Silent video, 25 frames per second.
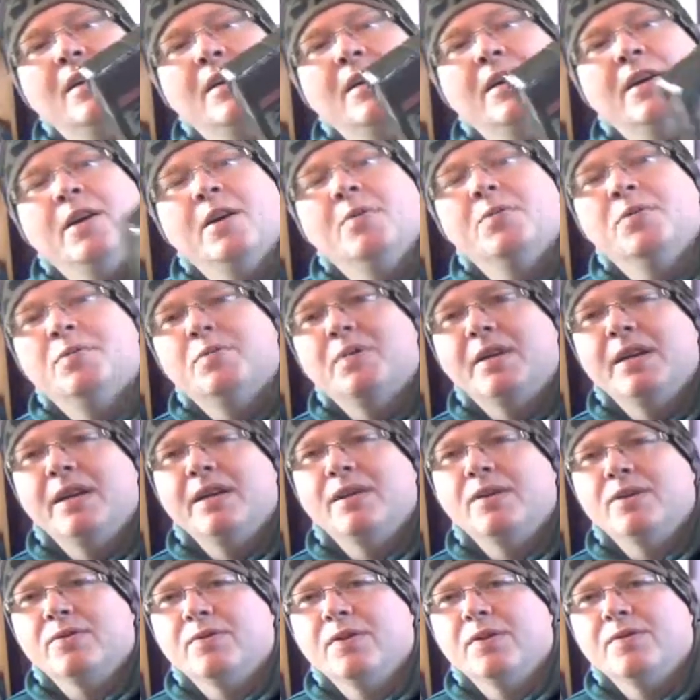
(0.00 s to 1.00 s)
I hope to
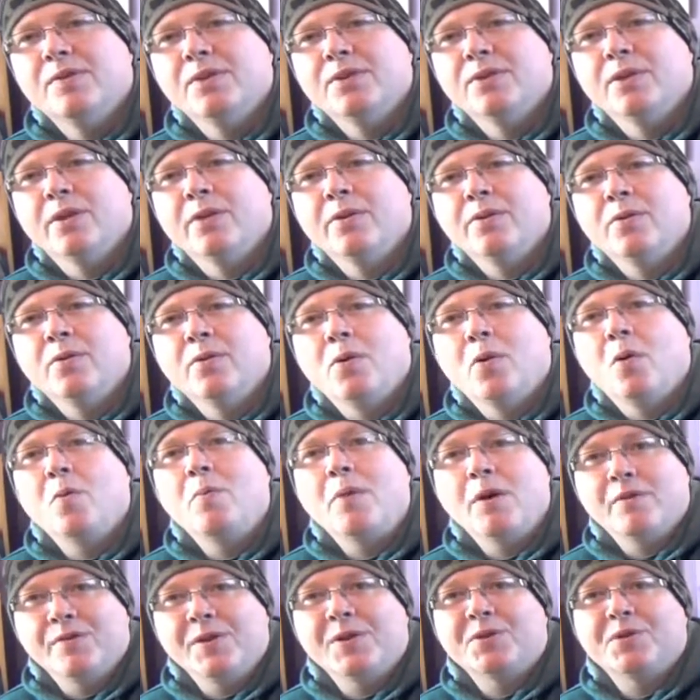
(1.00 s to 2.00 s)
play well rather soon on
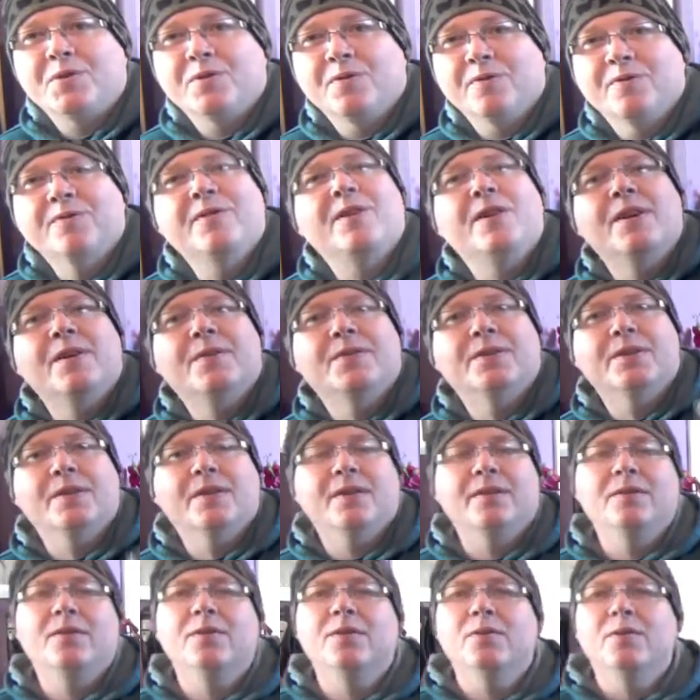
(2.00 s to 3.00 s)
my Retron 5, so I
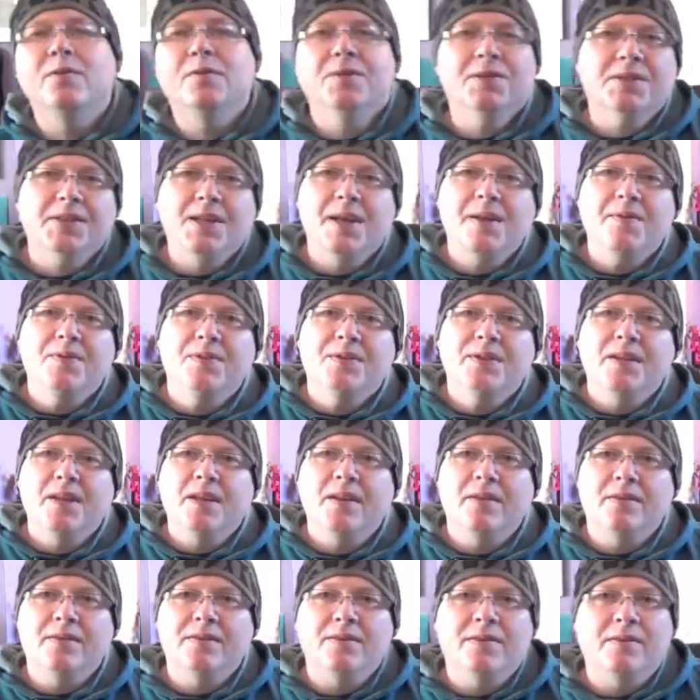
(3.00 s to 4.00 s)
can use all the save
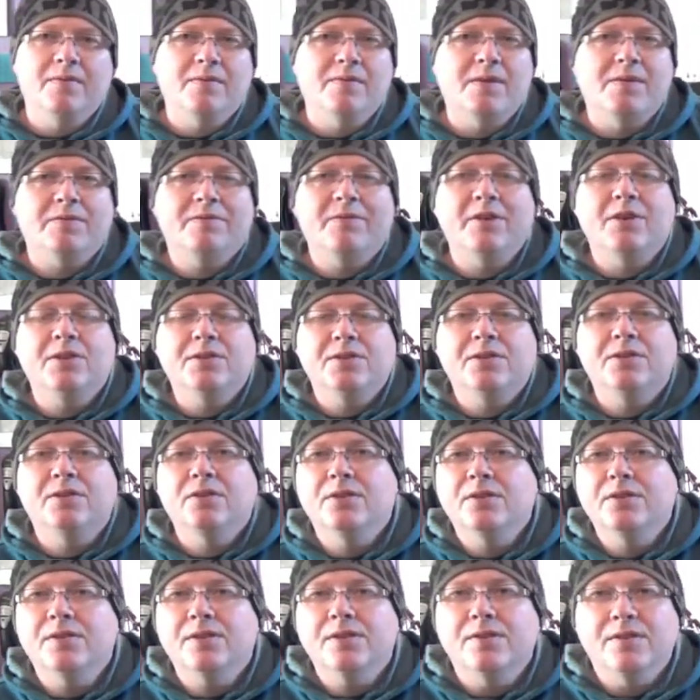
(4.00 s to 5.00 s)
state
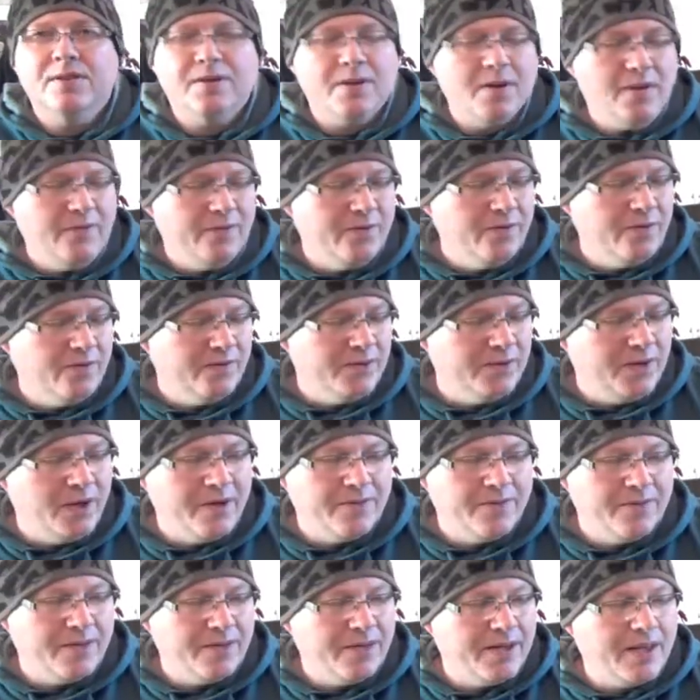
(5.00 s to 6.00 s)
advantages and so forth, and
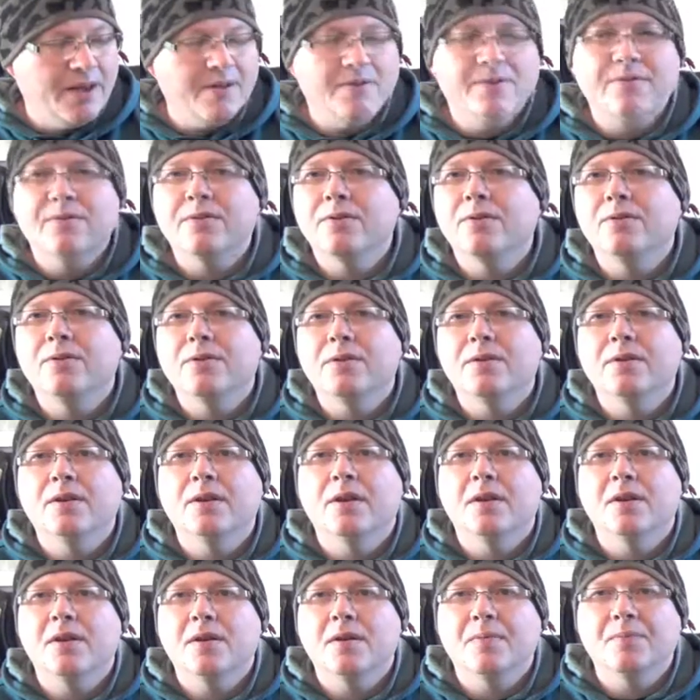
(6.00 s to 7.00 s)
hopefully get through it.
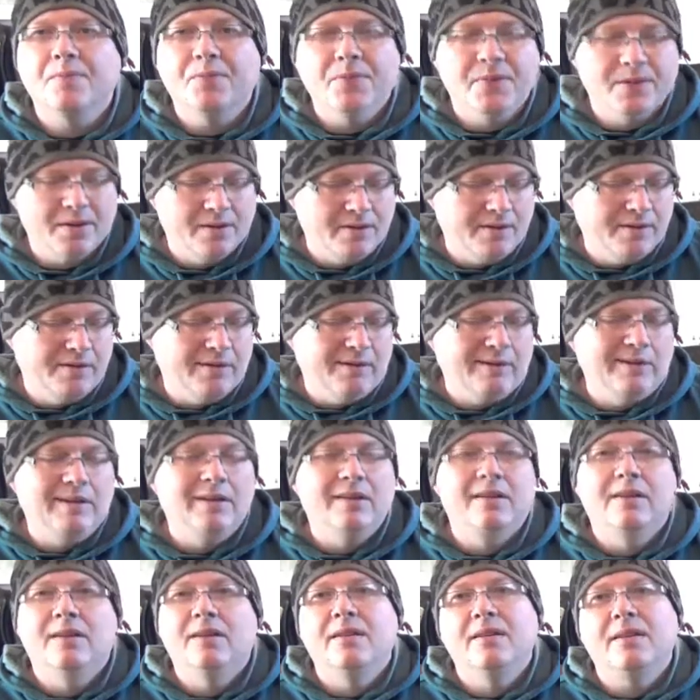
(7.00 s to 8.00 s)
Um,
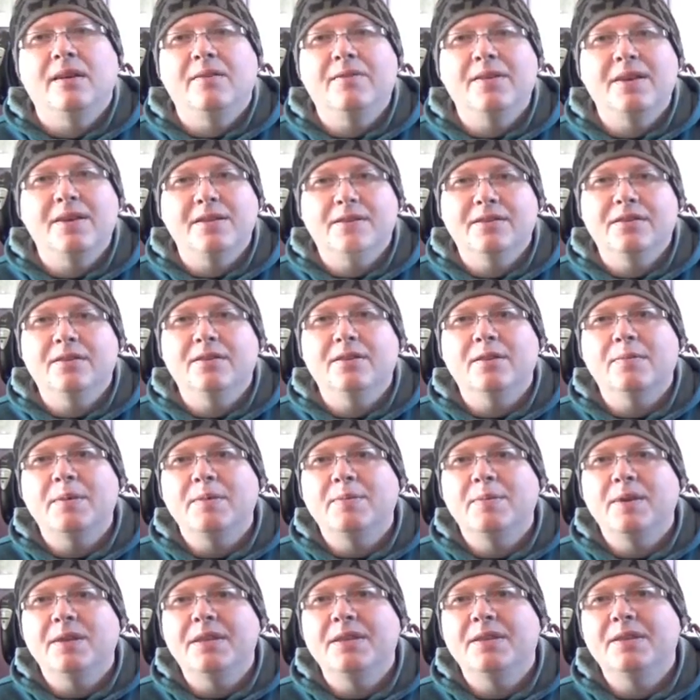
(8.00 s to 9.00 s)
I think it's still going to
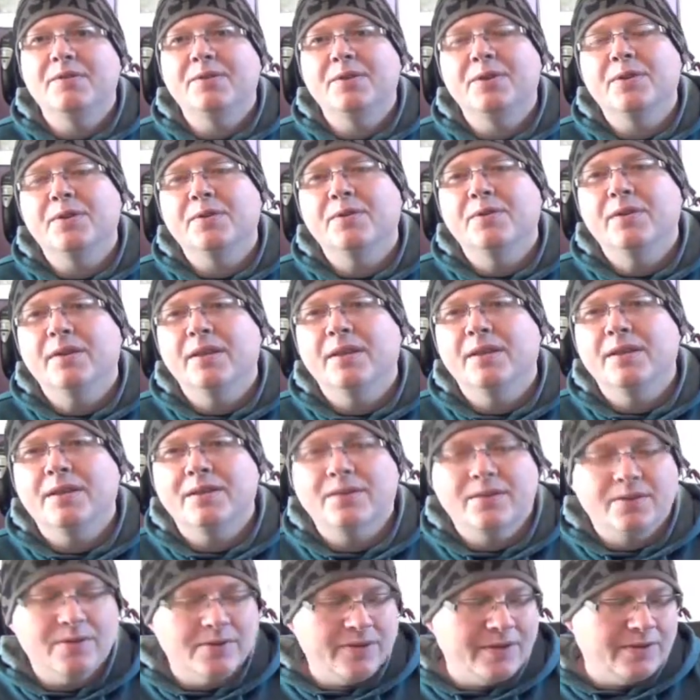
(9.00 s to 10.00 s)
be bloody difficult, and I
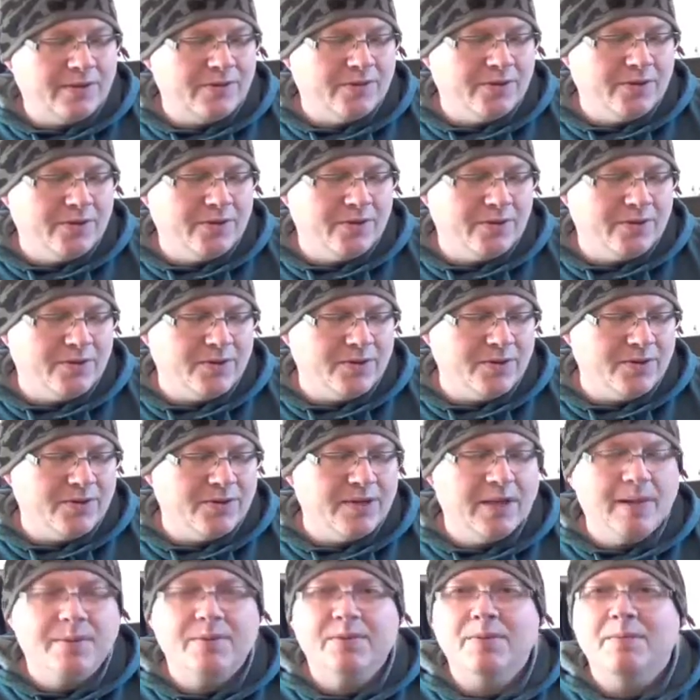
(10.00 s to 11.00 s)
still had to follow certain
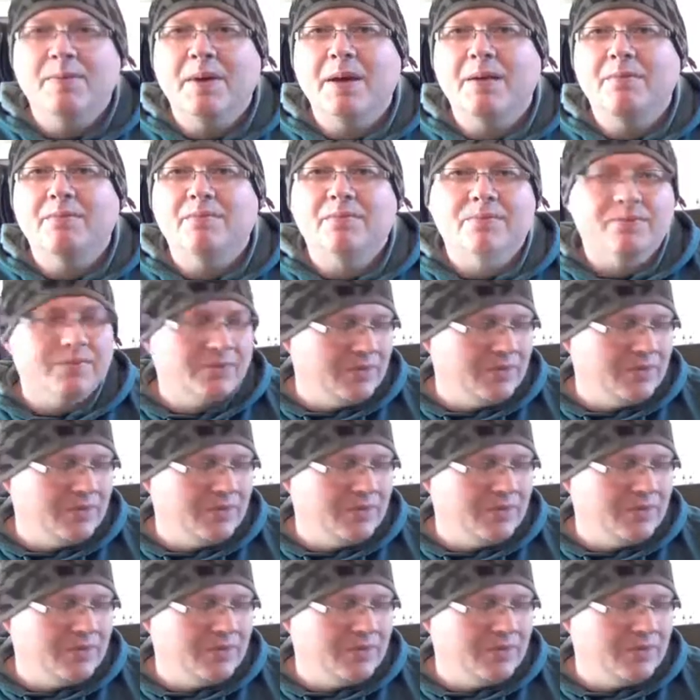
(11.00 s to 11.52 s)
tips about